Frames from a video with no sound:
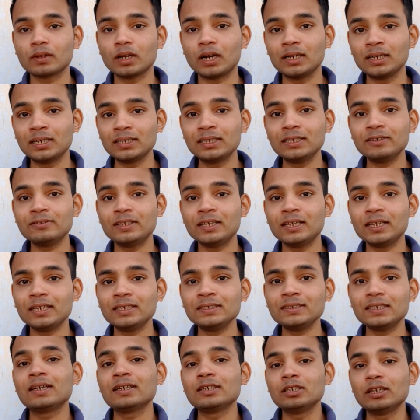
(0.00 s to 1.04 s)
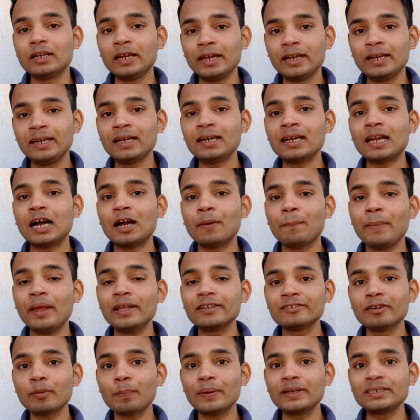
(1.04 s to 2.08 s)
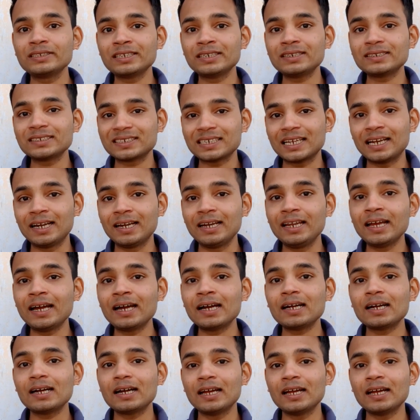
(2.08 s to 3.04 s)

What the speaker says: Another thing is Indian Army represents India